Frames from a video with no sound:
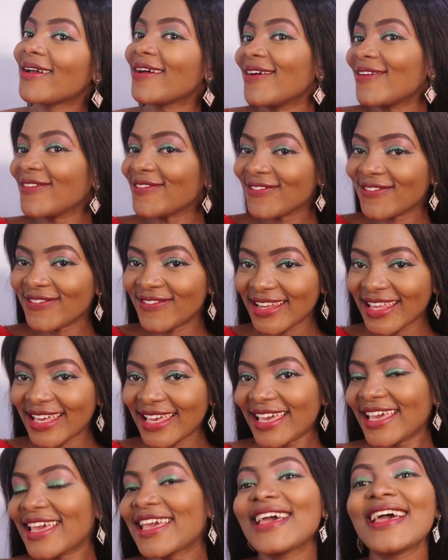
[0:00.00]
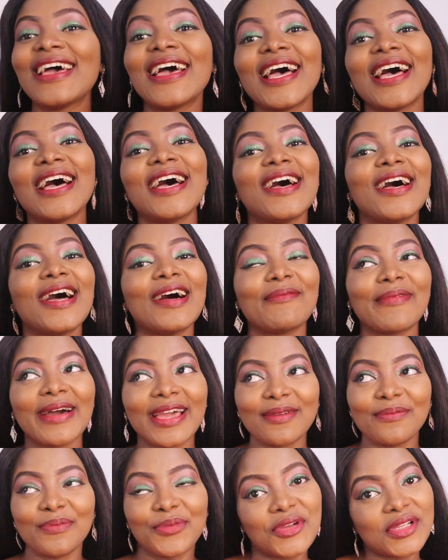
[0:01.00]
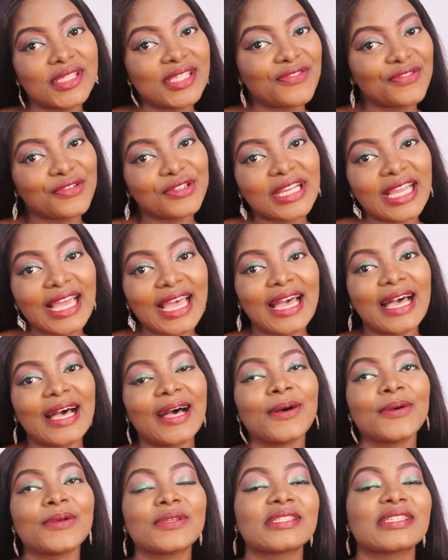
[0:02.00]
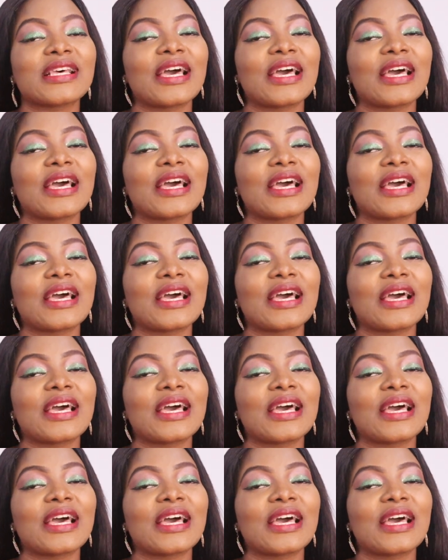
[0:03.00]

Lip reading: on fleek, my beautiful gowns.